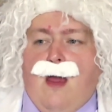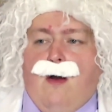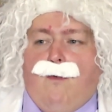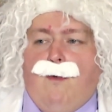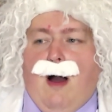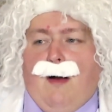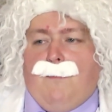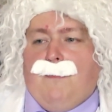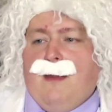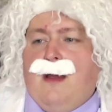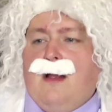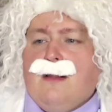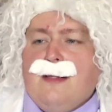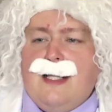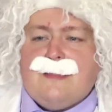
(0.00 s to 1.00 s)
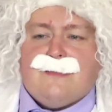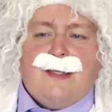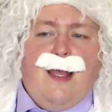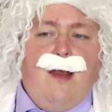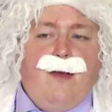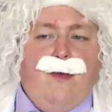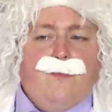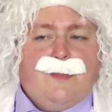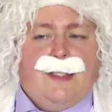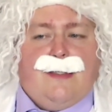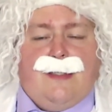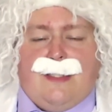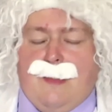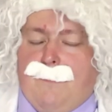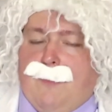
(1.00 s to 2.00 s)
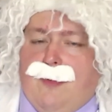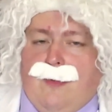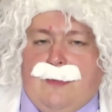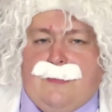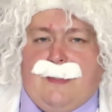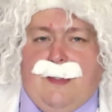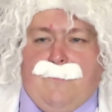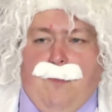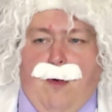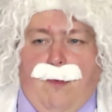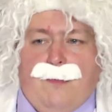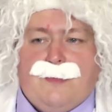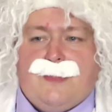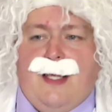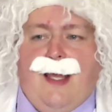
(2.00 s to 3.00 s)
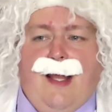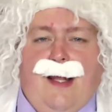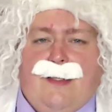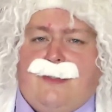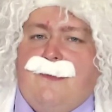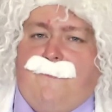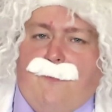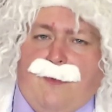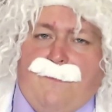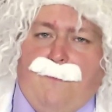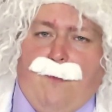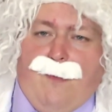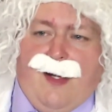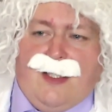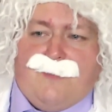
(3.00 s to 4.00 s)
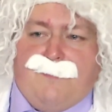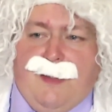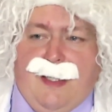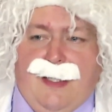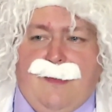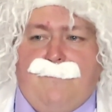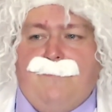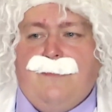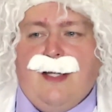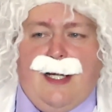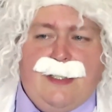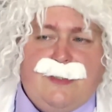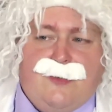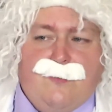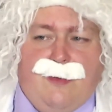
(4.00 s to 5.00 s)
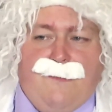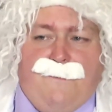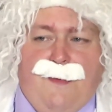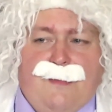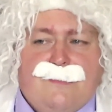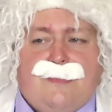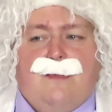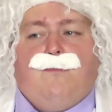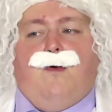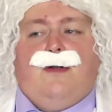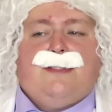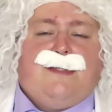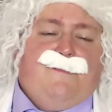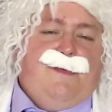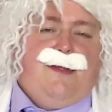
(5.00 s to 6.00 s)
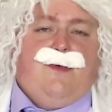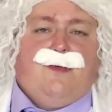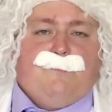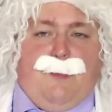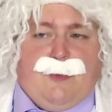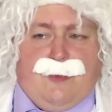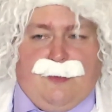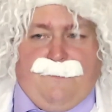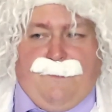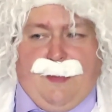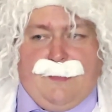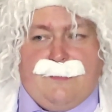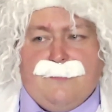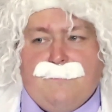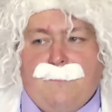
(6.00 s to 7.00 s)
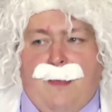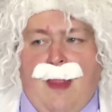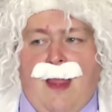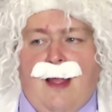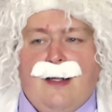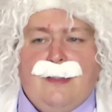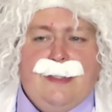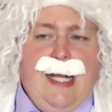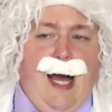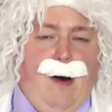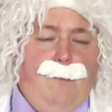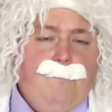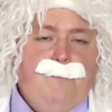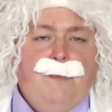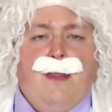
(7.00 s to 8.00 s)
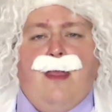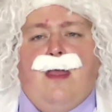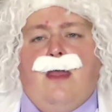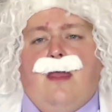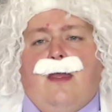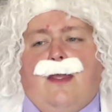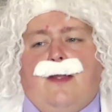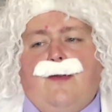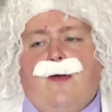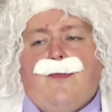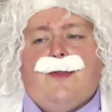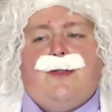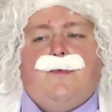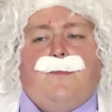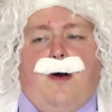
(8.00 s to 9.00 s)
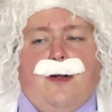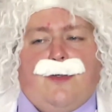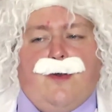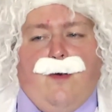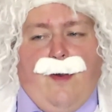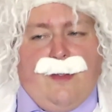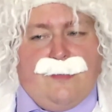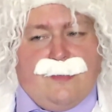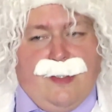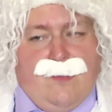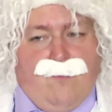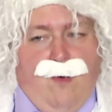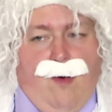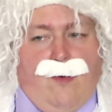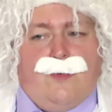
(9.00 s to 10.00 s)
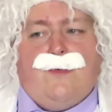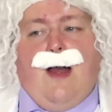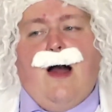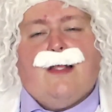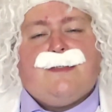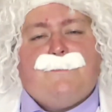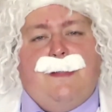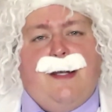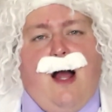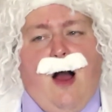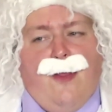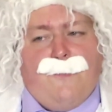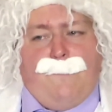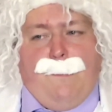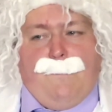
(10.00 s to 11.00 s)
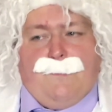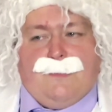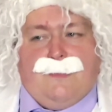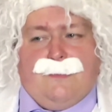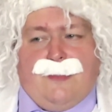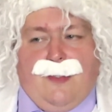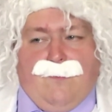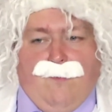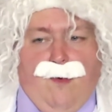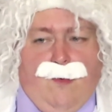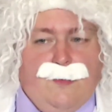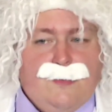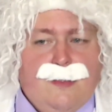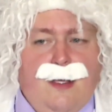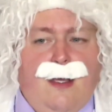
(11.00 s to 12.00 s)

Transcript: Well, let's say you're using the typical Incineroar, say 244 HP, 92 defense, and 172 special defense. Now, you know that you want your Incineroar to outspeed other people's Incineroars,